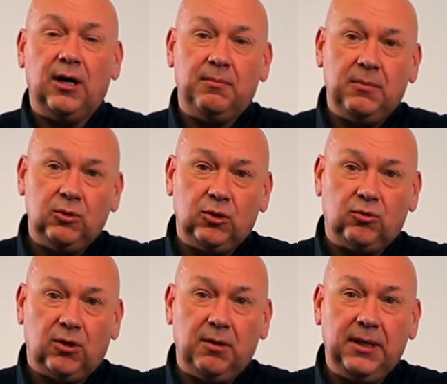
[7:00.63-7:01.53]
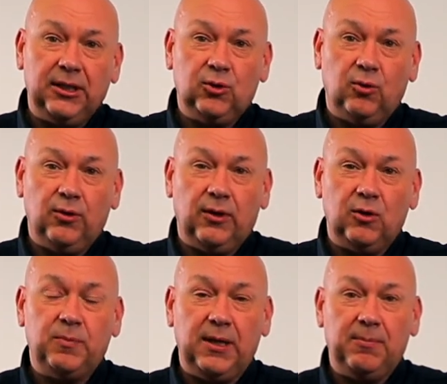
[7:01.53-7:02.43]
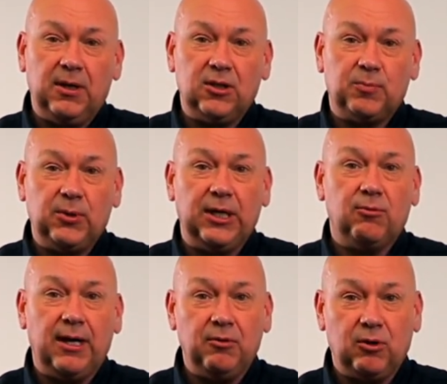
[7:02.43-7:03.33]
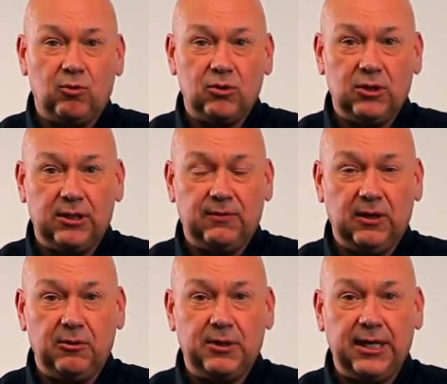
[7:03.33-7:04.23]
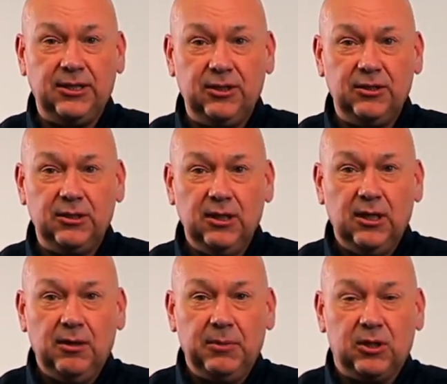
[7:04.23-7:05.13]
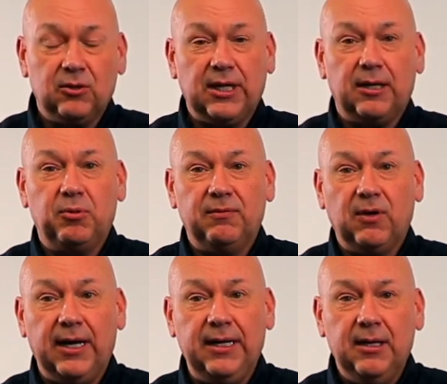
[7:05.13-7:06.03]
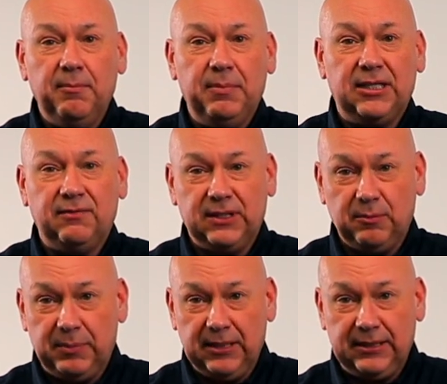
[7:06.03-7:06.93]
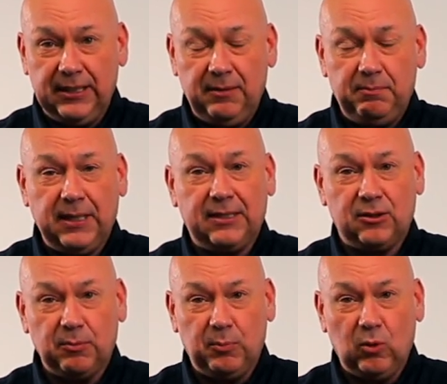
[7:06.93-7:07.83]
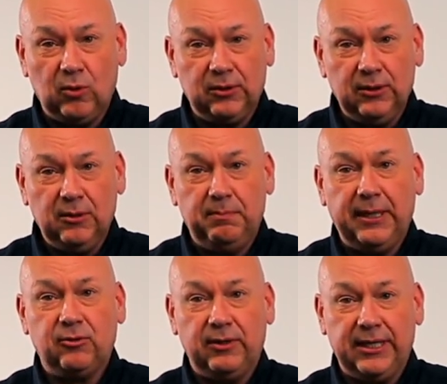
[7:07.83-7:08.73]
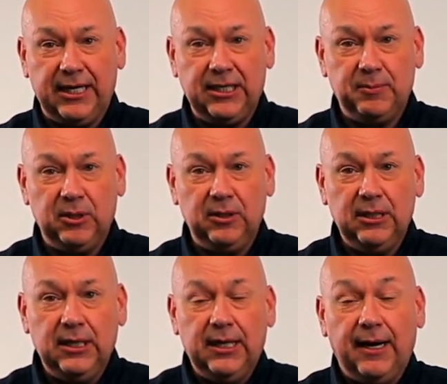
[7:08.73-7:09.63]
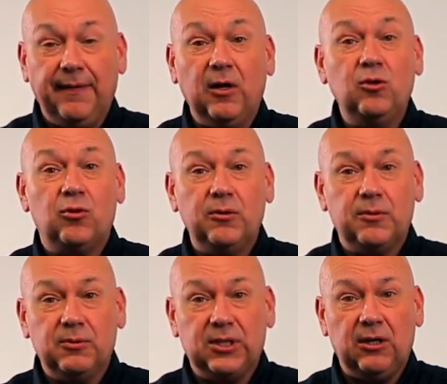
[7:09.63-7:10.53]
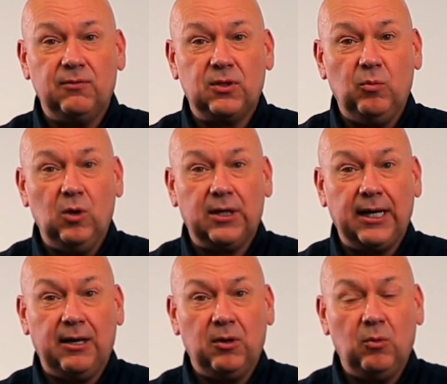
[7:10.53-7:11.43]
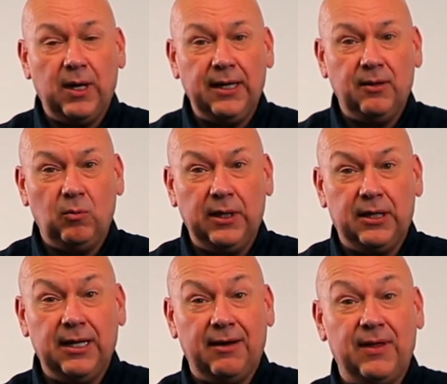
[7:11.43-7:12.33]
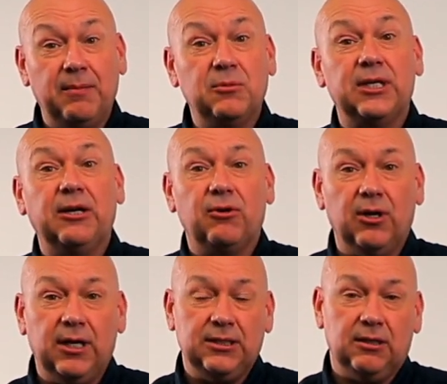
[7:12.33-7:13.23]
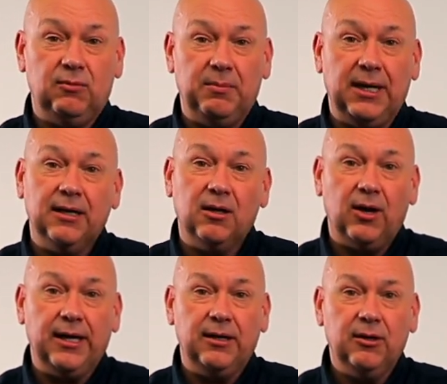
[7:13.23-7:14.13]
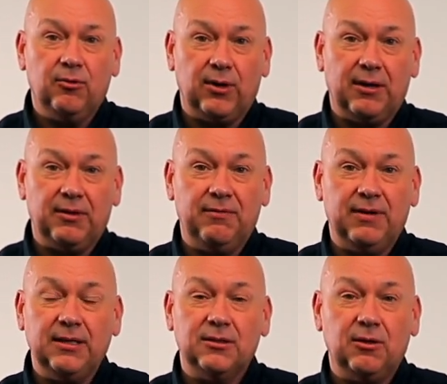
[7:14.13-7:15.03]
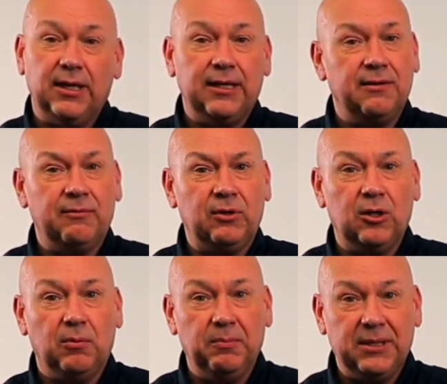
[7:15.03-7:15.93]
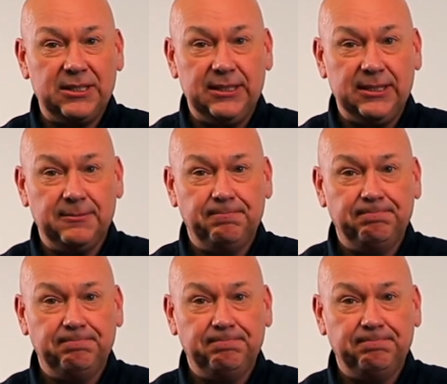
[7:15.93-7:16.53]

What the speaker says: utmost to try and make sure that those people are spread around across the different locations, because that'll provide better visibility, better support, better engagement, and those groups themselves can work out a way that we can have them synchronize and remain aligned throughout the event so they're delivering common messages.